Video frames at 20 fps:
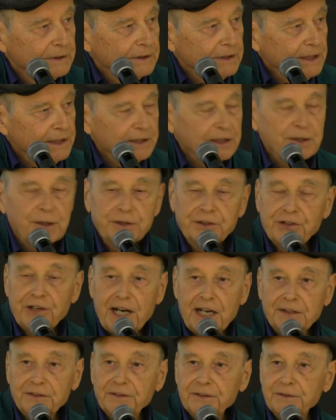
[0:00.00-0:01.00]
And it
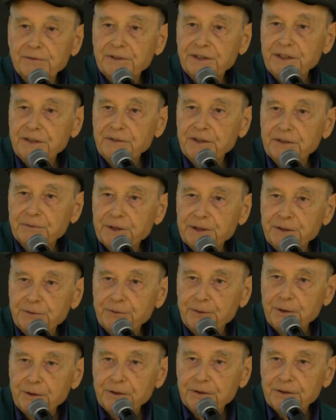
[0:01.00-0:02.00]
contracts every evening when you
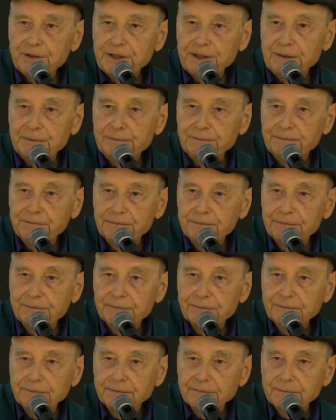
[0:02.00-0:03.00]
fall asleep.
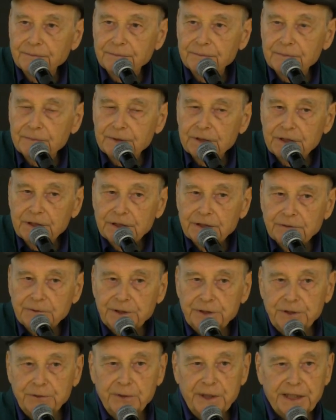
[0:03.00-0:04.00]

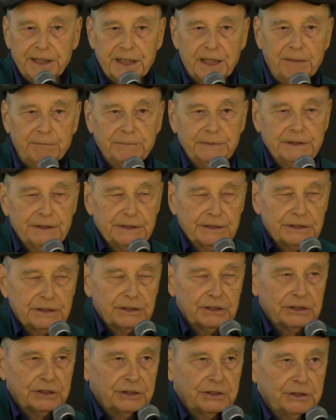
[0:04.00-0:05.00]
When you wake up,
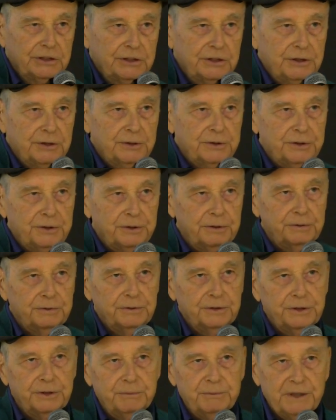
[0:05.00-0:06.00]
you know, you
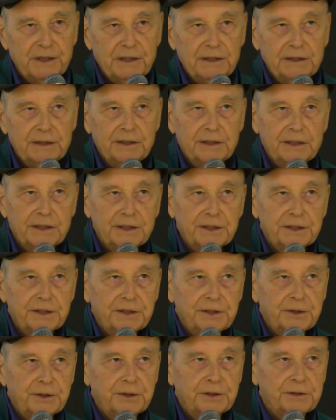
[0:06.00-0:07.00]

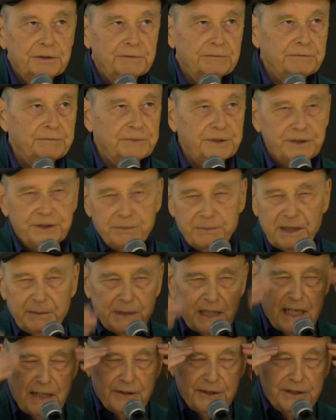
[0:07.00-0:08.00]
may
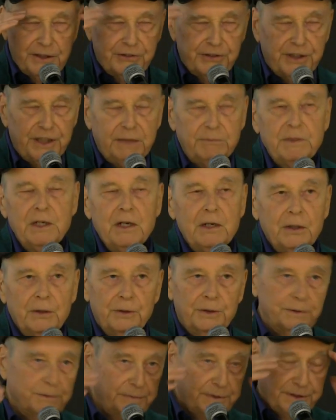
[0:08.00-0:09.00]
be having a dream,
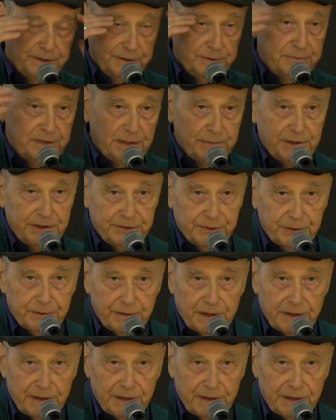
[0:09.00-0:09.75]
or you may be sort